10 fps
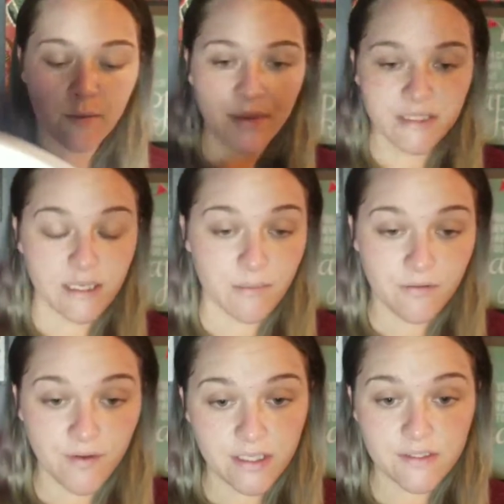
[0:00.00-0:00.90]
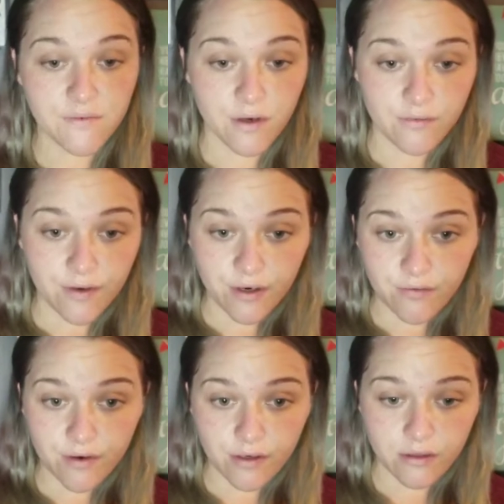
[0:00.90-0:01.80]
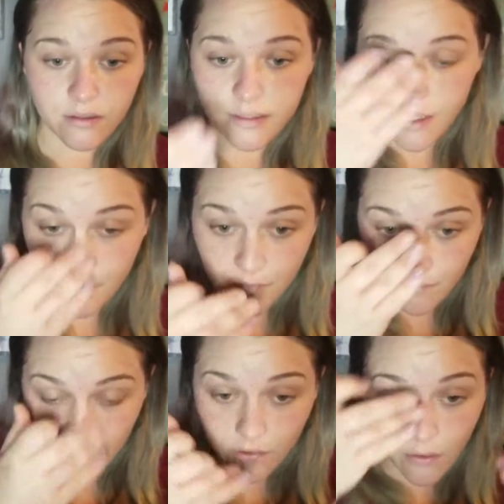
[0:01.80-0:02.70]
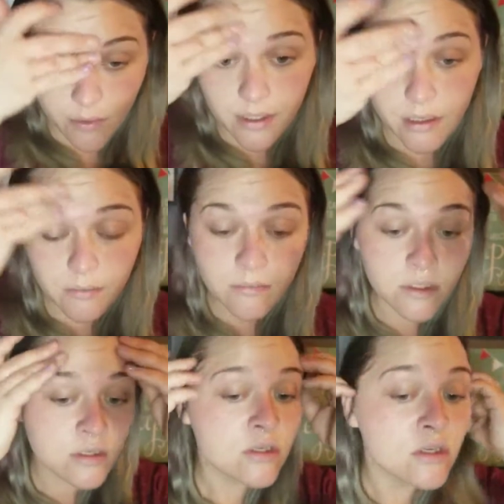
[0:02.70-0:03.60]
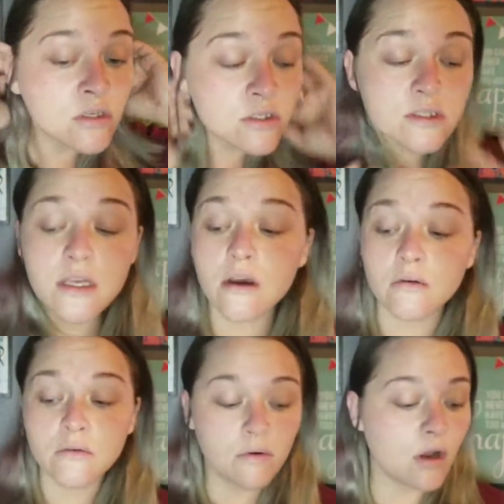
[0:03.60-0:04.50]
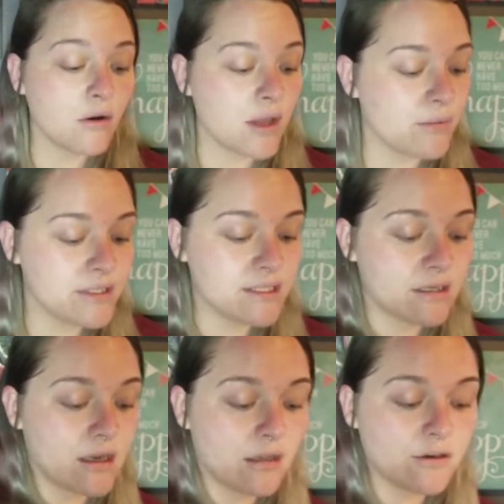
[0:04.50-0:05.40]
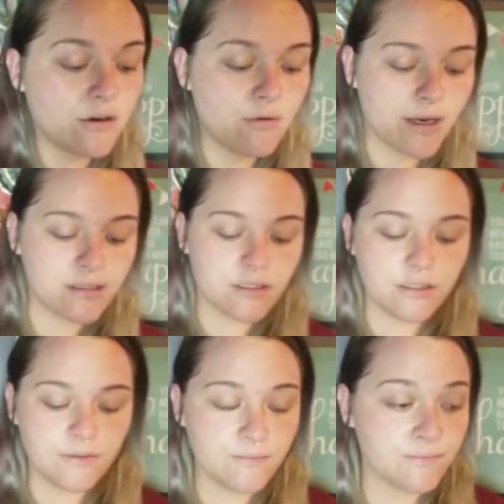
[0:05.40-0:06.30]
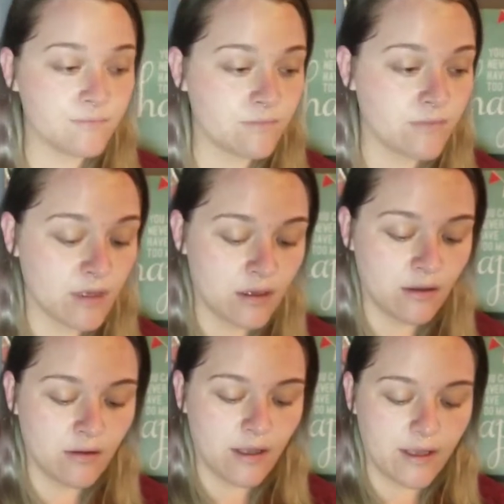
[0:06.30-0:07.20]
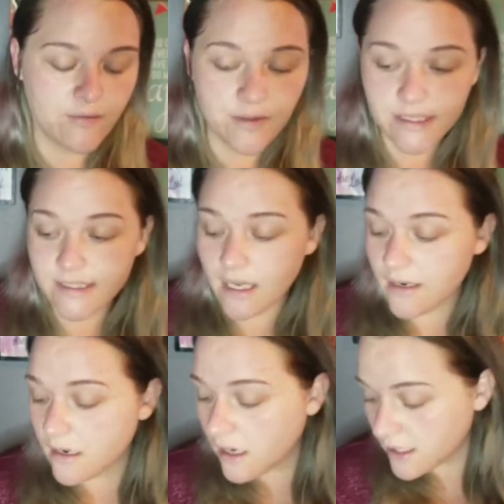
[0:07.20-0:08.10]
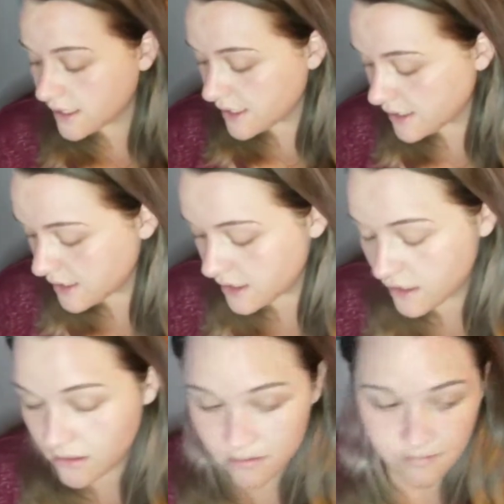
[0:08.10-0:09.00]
I picked at my face for a very, very long time growing up. So, okay, we did the color corrector, and this I got in,